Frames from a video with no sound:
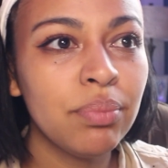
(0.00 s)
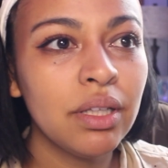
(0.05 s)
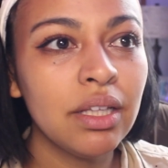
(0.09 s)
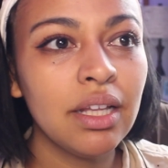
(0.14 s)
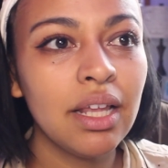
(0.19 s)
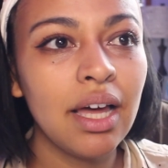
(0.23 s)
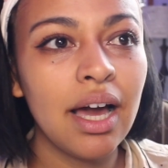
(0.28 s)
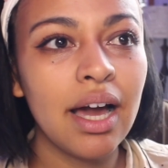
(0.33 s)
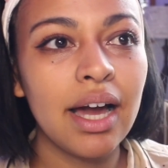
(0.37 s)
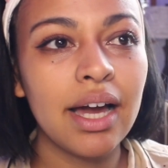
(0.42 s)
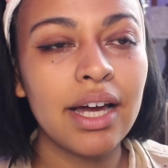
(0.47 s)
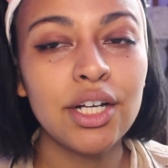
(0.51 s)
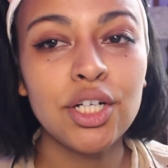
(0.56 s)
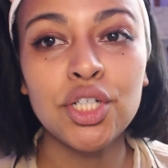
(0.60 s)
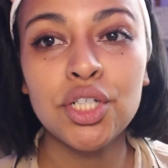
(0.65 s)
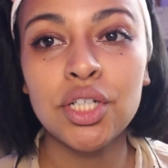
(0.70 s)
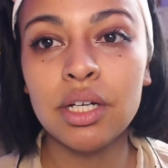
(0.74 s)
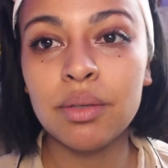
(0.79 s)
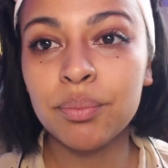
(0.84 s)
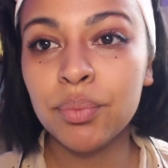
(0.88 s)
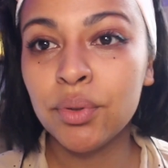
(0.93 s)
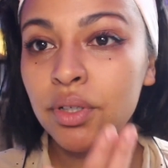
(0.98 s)

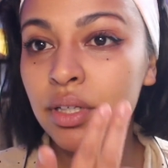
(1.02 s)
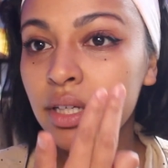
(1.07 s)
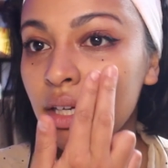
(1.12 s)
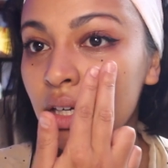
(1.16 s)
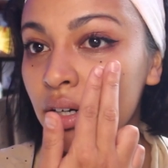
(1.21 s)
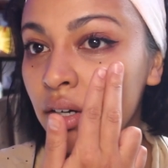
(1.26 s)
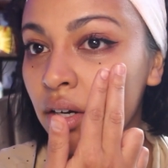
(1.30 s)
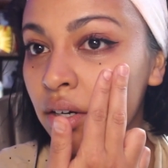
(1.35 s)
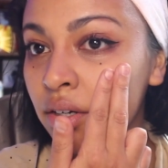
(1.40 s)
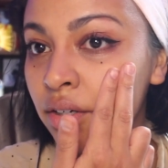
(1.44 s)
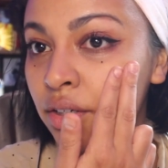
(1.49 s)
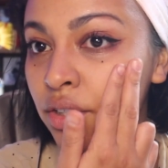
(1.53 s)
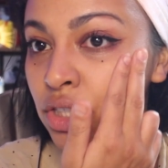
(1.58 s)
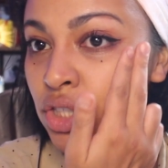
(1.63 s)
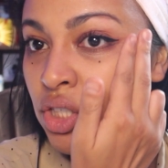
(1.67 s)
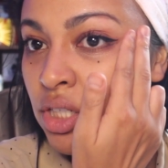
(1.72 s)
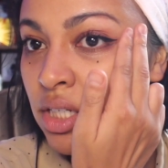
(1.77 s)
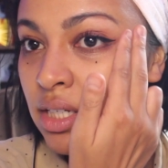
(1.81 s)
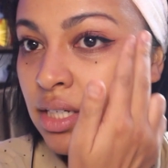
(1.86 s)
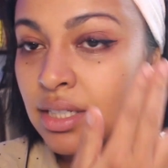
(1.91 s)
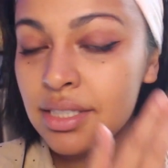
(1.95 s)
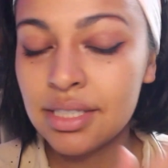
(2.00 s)
blush and putting it on her
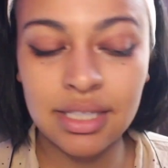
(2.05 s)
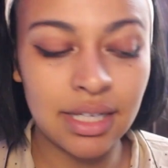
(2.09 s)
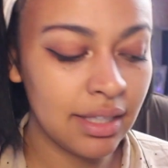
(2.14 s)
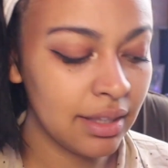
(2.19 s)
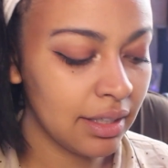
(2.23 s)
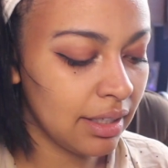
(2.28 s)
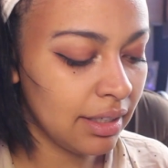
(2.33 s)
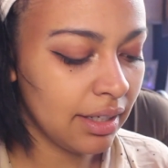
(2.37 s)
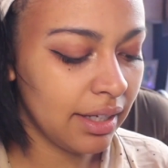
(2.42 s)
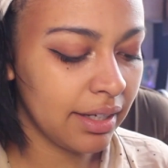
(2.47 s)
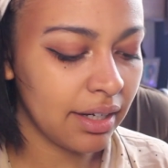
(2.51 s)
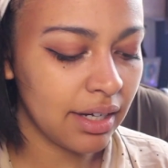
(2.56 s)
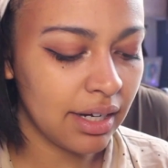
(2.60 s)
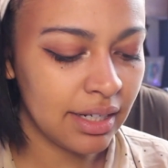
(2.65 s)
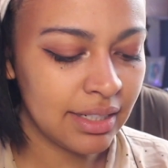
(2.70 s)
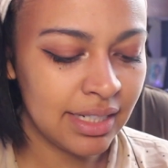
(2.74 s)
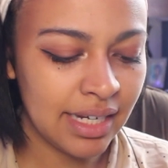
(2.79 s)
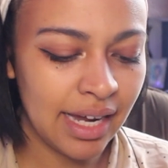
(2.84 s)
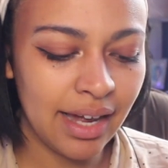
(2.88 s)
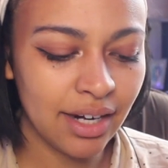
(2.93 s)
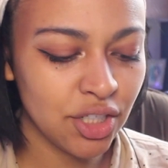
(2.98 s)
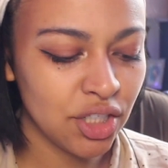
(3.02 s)
cheeks and then like
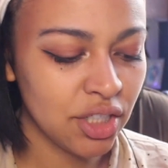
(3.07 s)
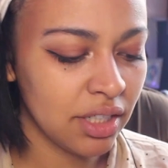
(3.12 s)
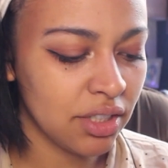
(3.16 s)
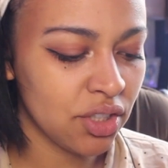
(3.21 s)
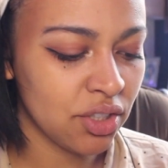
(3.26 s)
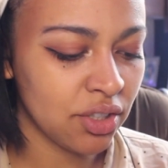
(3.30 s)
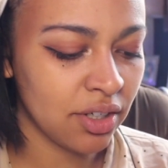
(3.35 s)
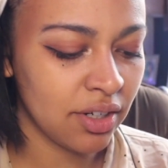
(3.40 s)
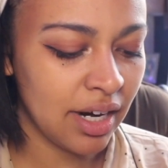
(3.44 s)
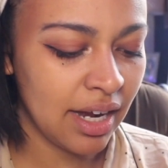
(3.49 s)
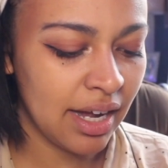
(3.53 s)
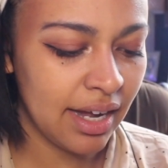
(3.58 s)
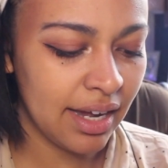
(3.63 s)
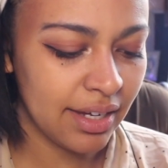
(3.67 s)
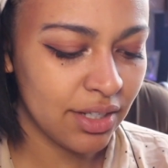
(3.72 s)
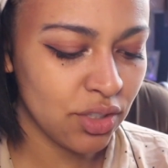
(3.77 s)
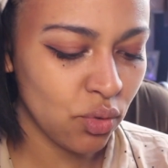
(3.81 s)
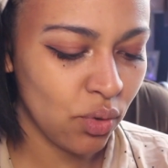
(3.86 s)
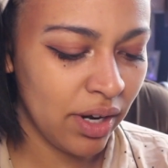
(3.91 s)
attaching it to her eyes.